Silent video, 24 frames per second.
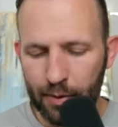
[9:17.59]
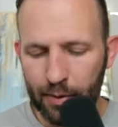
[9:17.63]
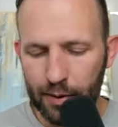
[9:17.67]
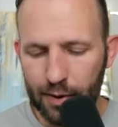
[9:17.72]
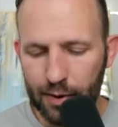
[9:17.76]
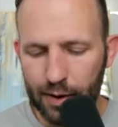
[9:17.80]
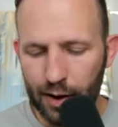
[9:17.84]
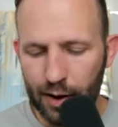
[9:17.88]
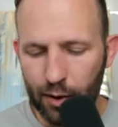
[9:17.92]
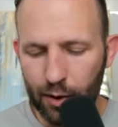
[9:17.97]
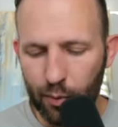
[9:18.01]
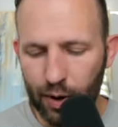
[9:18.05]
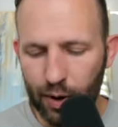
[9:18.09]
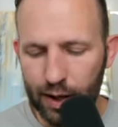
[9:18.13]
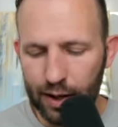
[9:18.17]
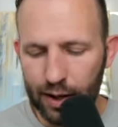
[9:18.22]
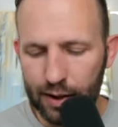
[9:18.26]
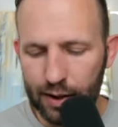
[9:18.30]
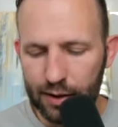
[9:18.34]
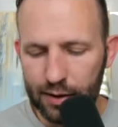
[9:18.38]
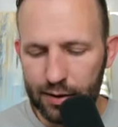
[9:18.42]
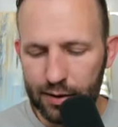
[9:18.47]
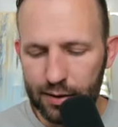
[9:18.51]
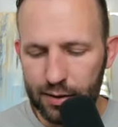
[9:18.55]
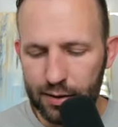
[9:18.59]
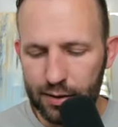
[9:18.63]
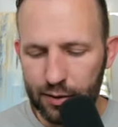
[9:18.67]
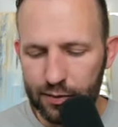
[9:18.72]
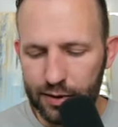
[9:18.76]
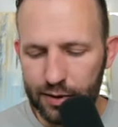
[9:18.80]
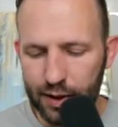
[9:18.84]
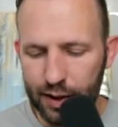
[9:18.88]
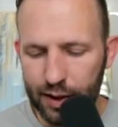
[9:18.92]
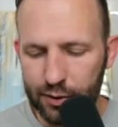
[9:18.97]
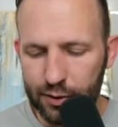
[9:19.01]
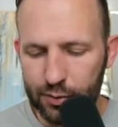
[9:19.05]
There, waiting at the
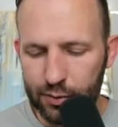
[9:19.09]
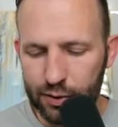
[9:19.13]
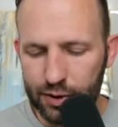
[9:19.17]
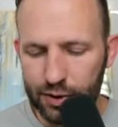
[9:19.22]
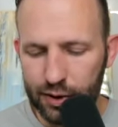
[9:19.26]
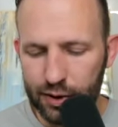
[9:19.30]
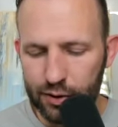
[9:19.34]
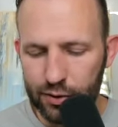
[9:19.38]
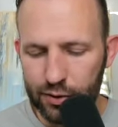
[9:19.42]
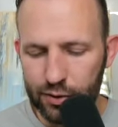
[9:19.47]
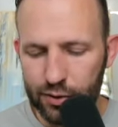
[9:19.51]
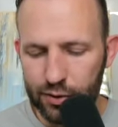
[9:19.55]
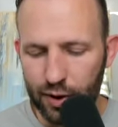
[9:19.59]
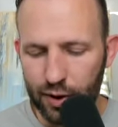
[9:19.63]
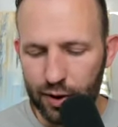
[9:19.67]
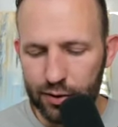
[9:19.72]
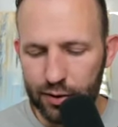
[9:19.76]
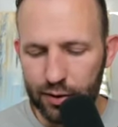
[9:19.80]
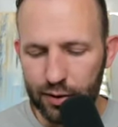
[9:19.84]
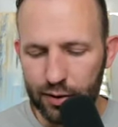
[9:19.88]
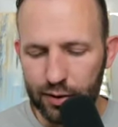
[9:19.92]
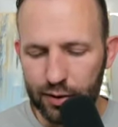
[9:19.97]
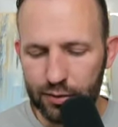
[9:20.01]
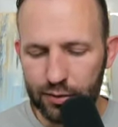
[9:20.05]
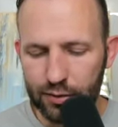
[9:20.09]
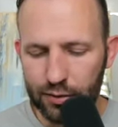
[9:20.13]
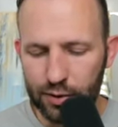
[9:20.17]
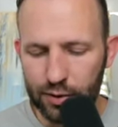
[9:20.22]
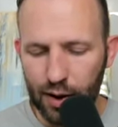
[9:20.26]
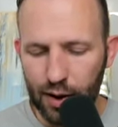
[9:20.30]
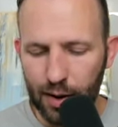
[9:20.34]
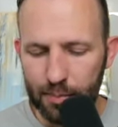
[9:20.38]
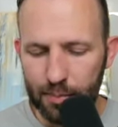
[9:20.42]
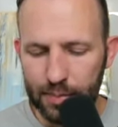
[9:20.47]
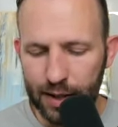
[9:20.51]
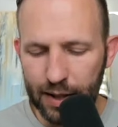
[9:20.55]
surf's edge, was the instructor.
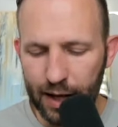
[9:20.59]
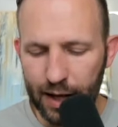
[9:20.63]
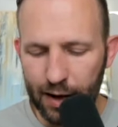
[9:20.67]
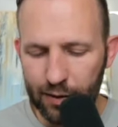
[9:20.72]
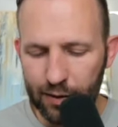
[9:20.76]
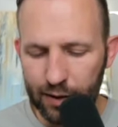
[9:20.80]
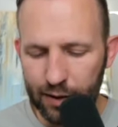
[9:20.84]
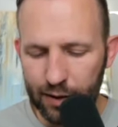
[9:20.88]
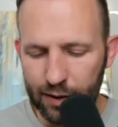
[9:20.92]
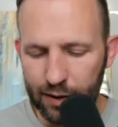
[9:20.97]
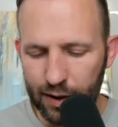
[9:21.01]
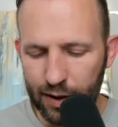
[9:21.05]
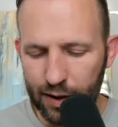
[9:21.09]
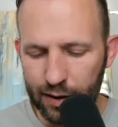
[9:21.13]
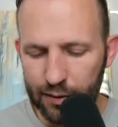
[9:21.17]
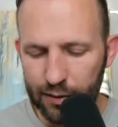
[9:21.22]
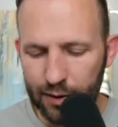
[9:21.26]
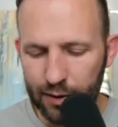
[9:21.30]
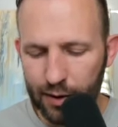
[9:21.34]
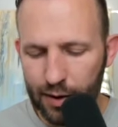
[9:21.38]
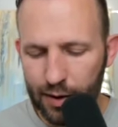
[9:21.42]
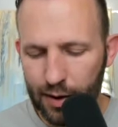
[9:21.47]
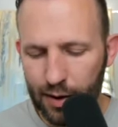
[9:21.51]
Drop down, he yelled.